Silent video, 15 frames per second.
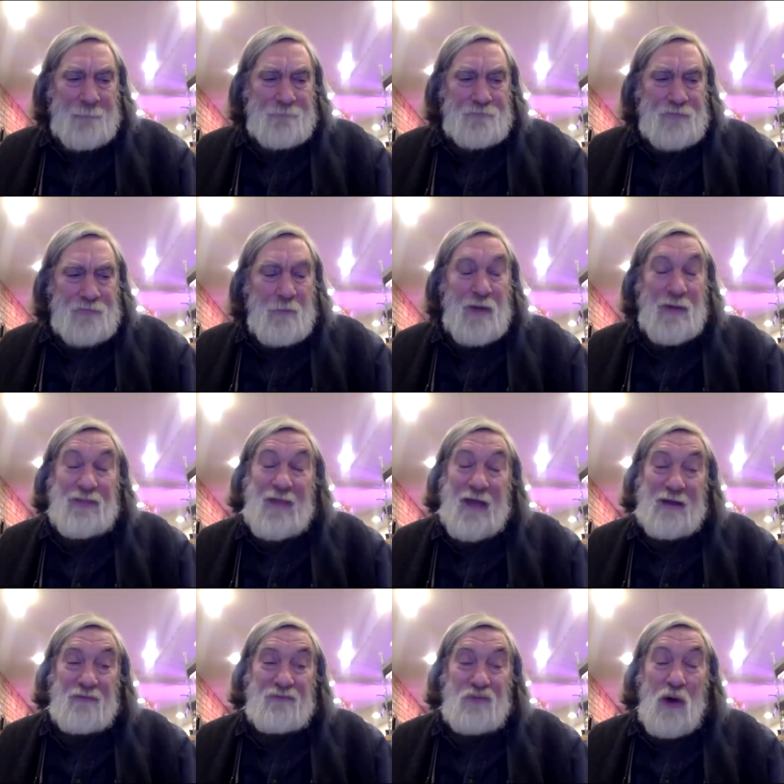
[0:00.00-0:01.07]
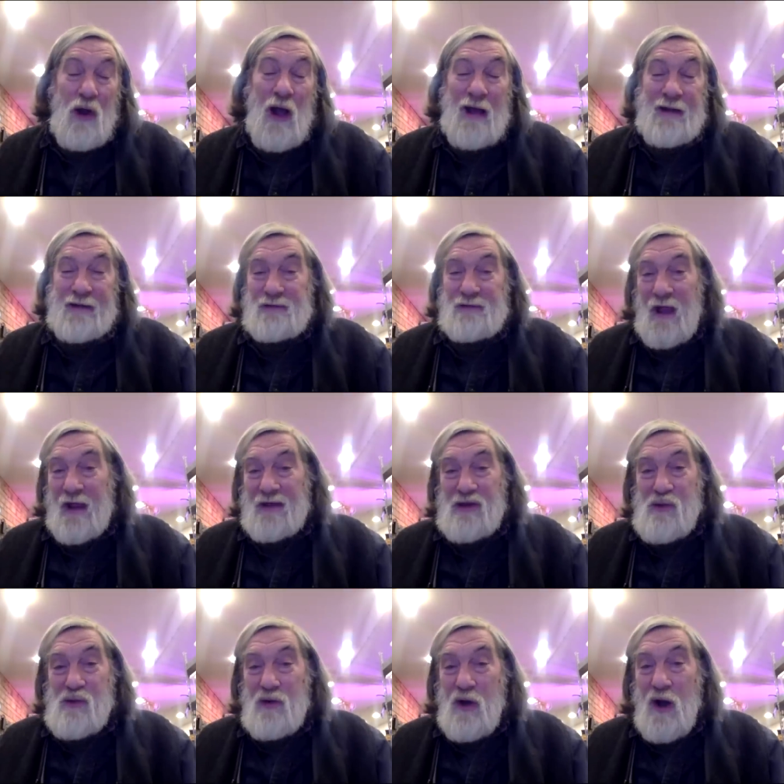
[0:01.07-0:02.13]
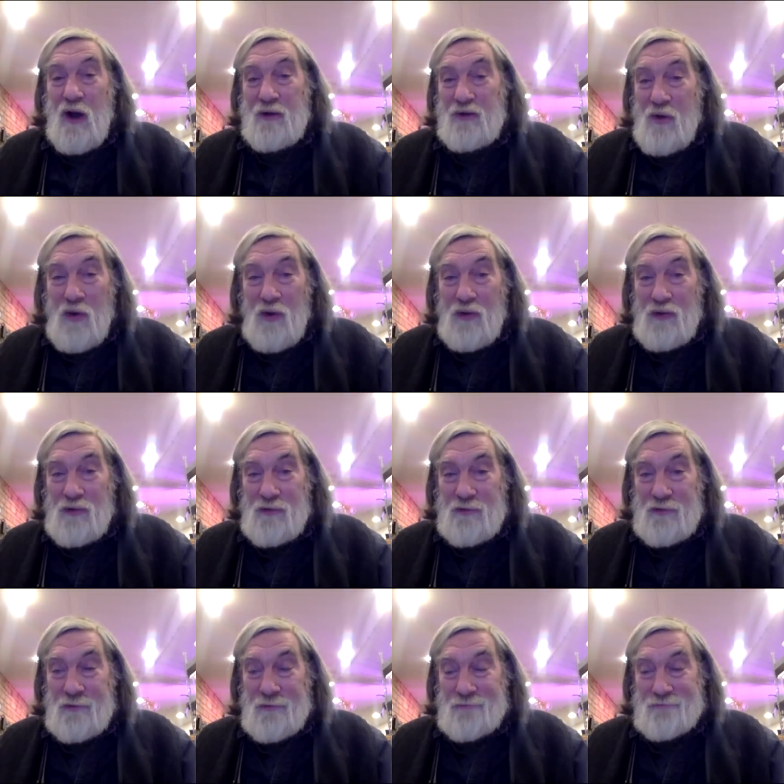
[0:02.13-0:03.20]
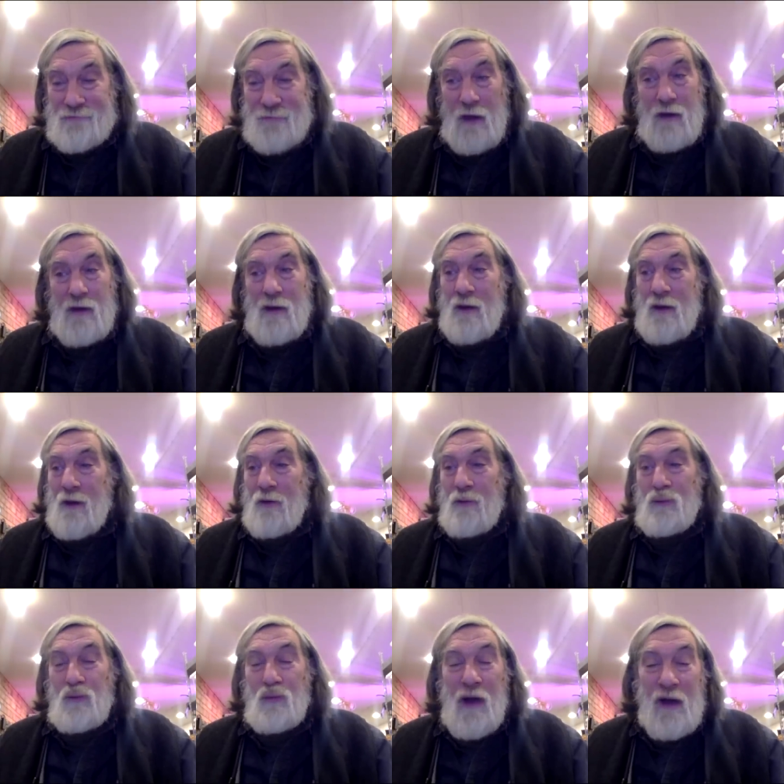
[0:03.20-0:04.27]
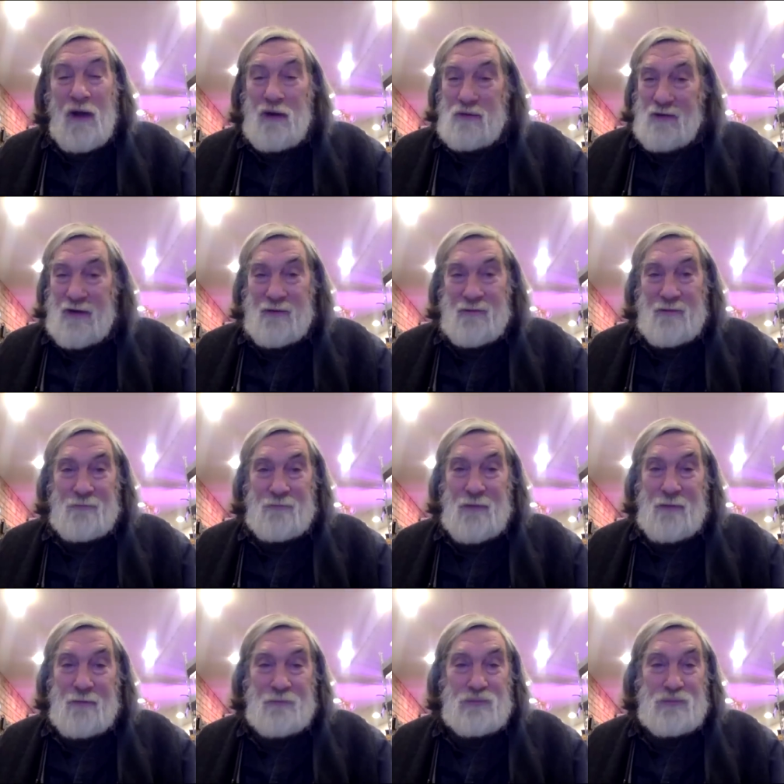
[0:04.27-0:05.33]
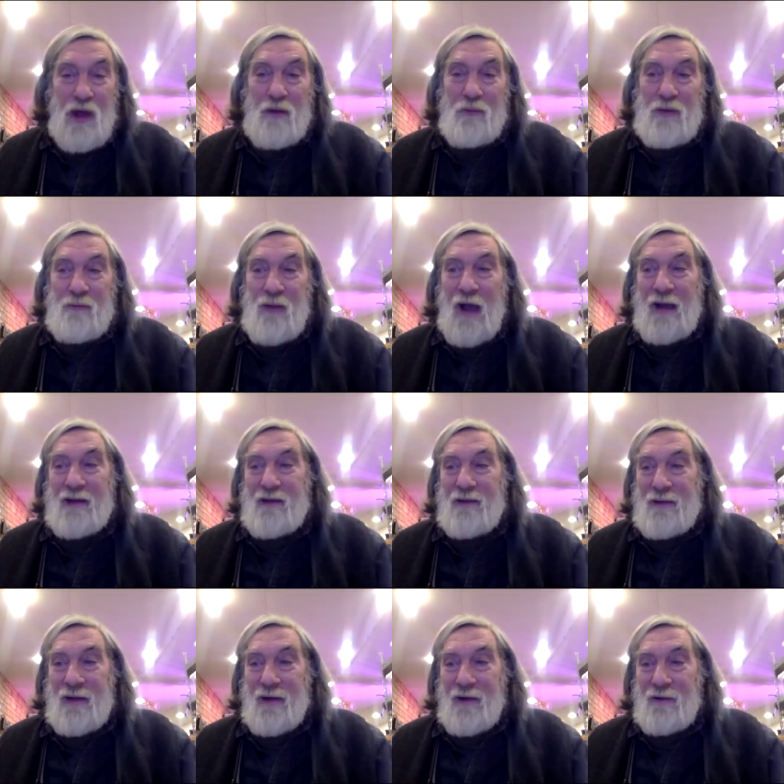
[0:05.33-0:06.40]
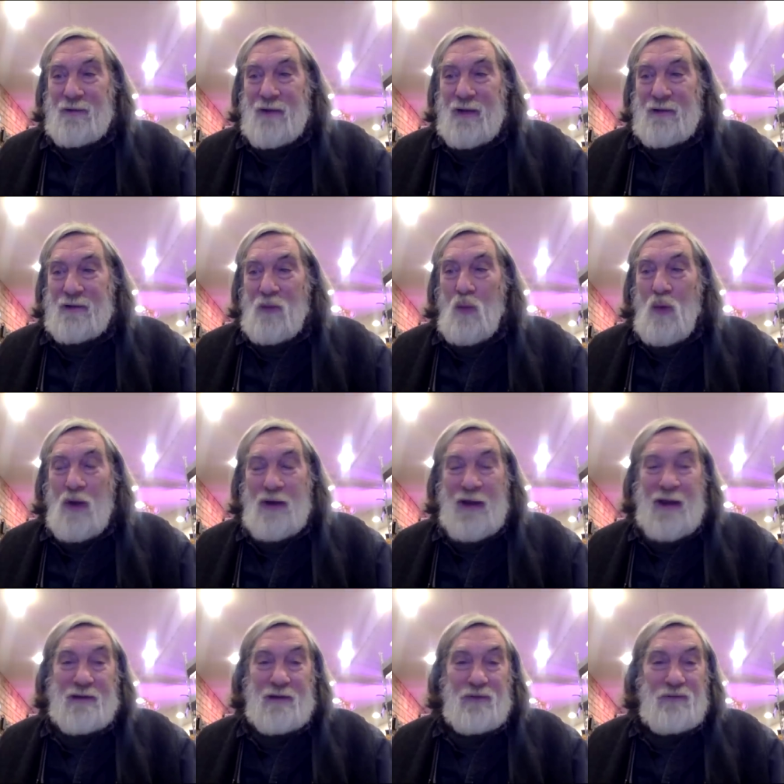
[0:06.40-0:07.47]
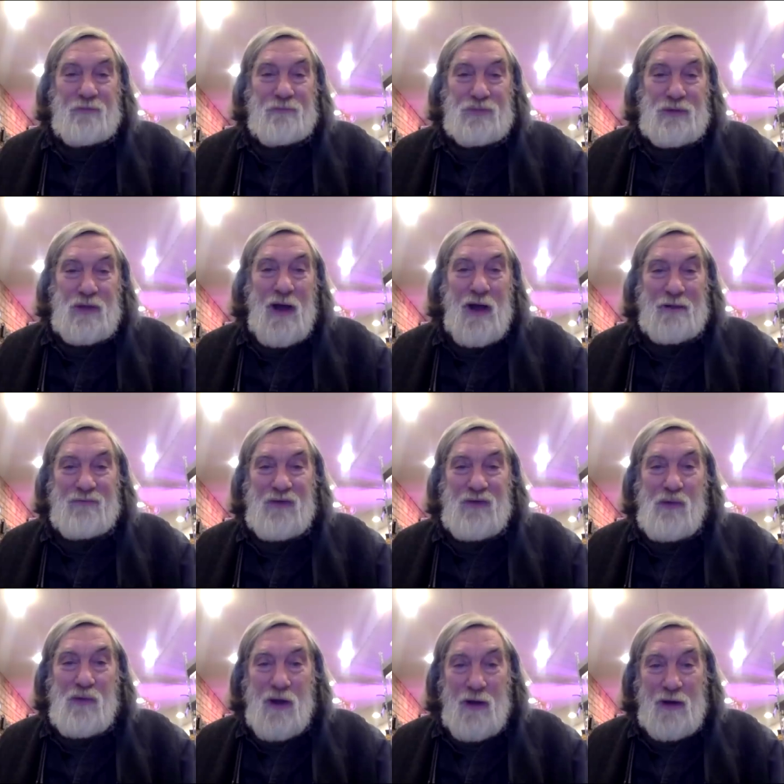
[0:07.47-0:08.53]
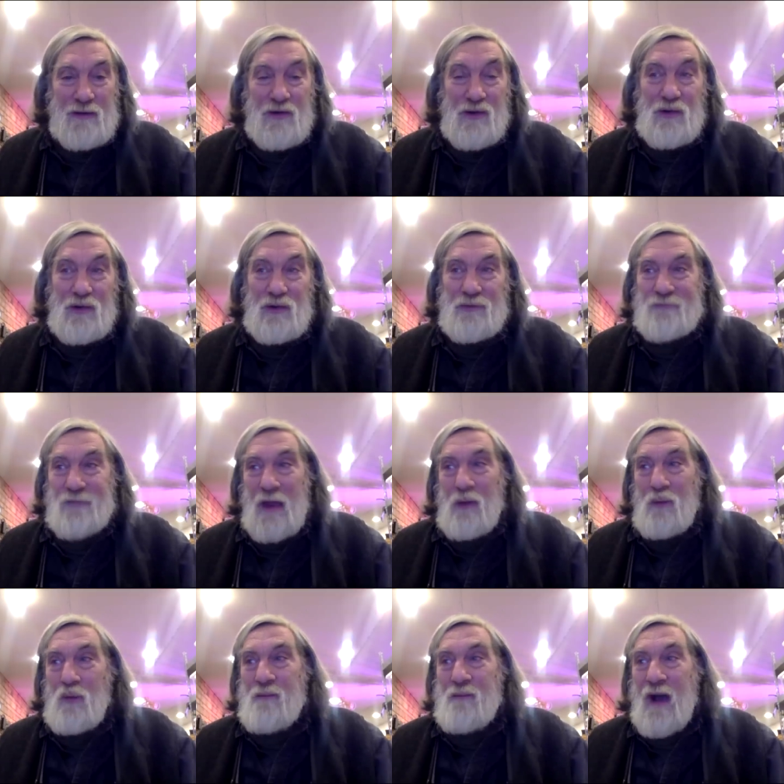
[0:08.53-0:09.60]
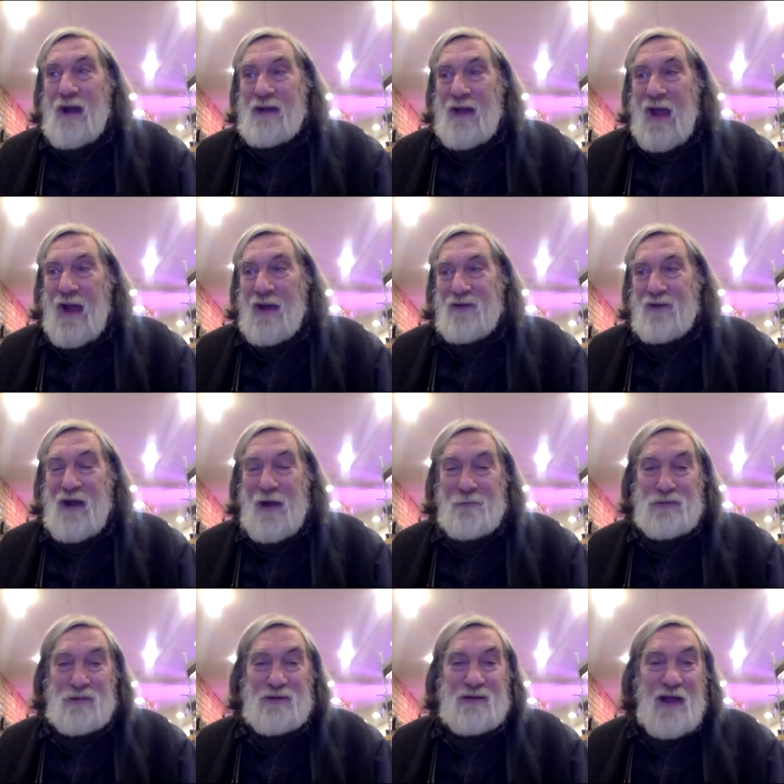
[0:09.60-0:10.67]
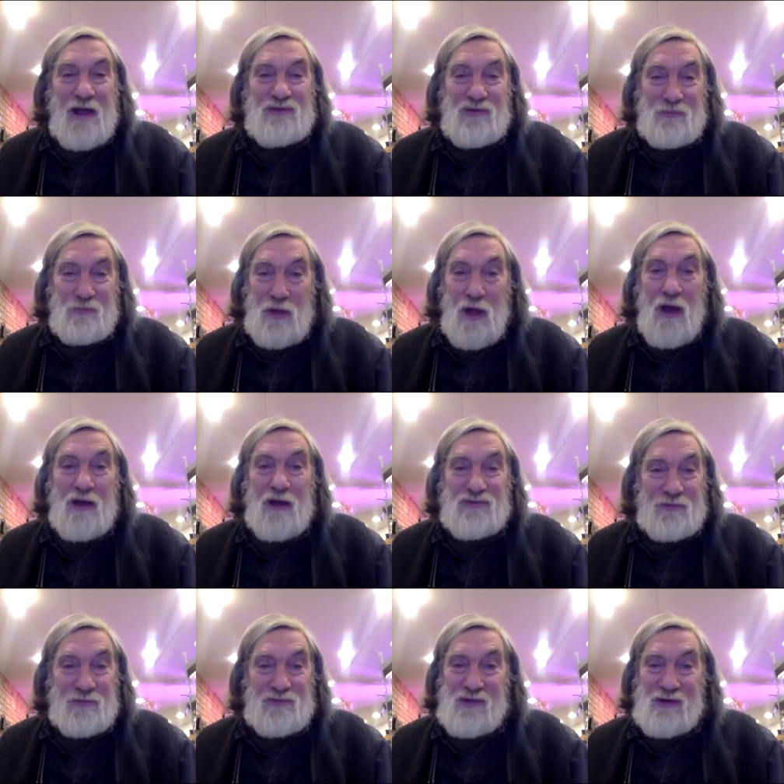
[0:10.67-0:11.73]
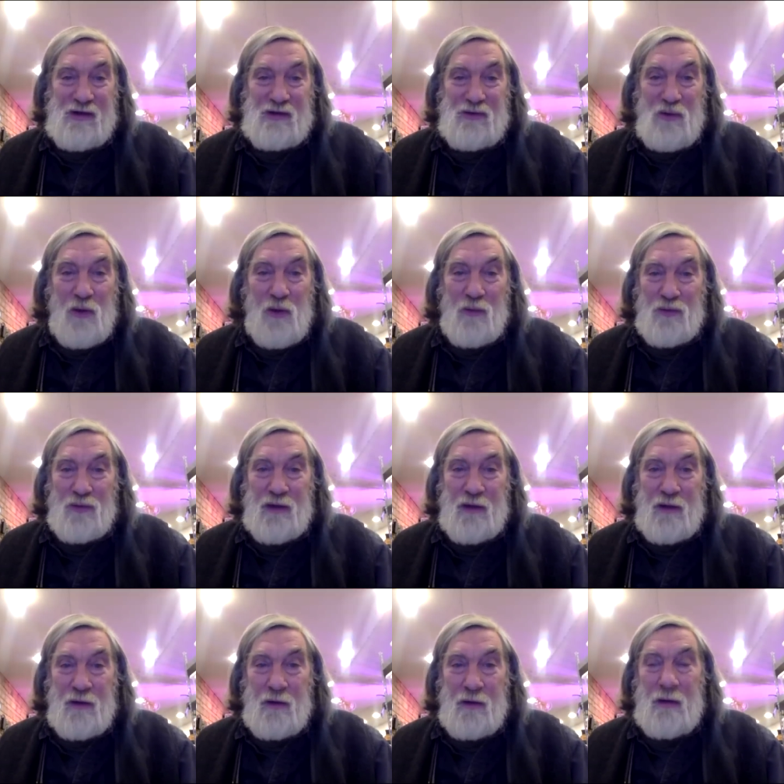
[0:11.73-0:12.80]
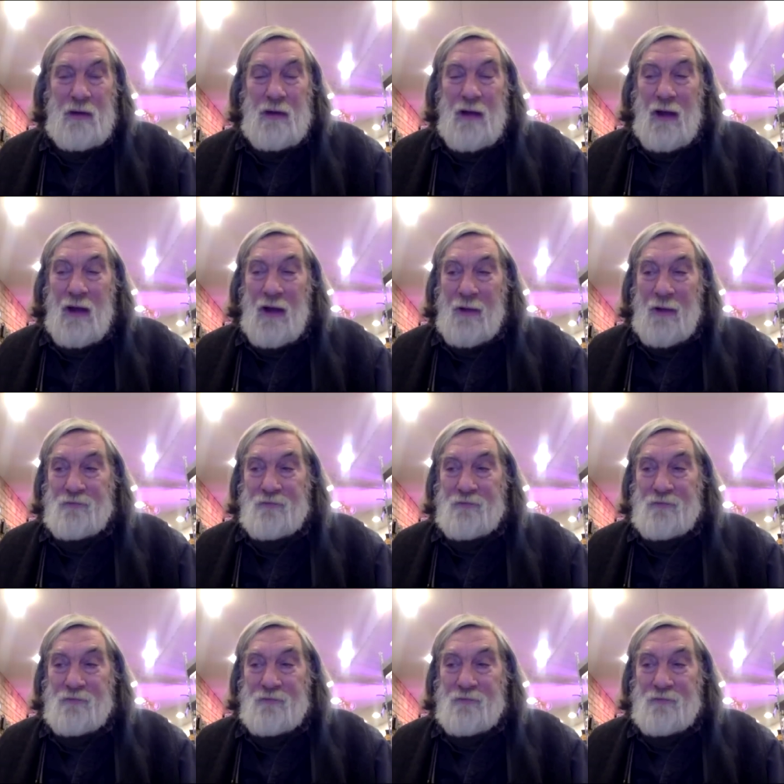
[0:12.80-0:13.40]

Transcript: Um, but then a variety like Yukon Gold, rarely what we might you know in a one acre plot of Yukon Gold, we might have a couple of dozen blossoms in a normal year.